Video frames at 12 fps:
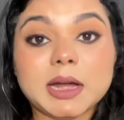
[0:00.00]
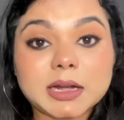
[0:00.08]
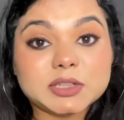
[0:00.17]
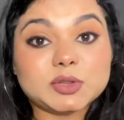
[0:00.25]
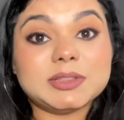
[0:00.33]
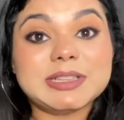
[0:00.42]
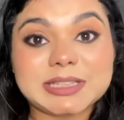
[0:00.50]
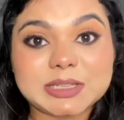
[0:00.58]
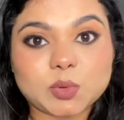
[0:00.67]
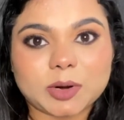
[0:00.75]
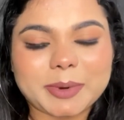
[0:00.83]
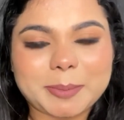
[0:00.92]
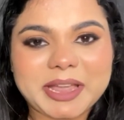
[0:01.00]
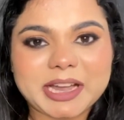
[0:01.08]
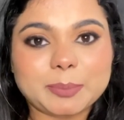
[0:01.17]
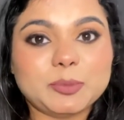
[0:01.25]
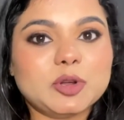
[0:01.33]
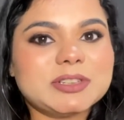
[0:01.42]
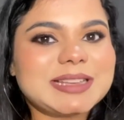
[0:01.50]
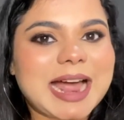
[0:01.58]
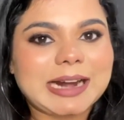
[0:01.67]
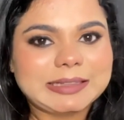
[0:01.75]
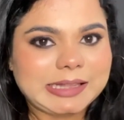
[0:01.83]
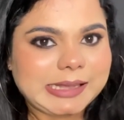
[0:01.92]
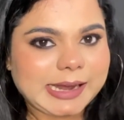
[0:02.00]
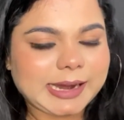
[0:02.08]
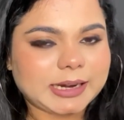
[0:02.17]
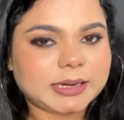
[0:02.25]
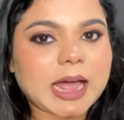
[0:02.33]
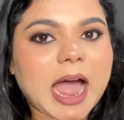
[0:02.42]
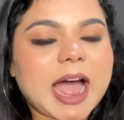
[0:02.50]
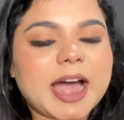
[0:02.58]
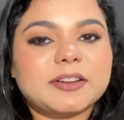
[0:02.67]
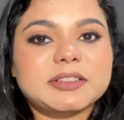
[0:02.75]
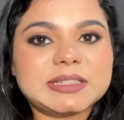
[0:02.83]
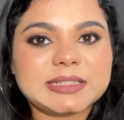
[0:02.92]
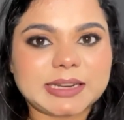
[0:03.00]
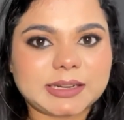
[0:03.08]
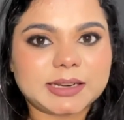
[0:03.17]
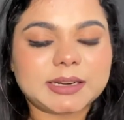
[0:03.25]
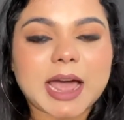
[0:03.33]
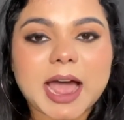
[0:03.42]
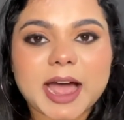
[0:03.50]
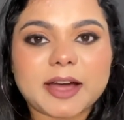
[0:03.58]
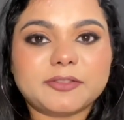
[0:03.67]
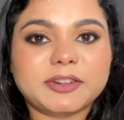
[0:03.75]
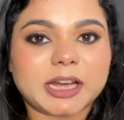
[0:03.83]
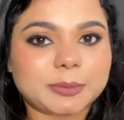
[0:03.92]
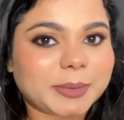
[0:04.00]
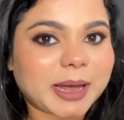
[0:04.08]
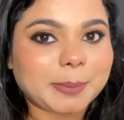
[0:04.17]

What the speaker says: So this is what my makeup looks at the end. I have set it, I have done my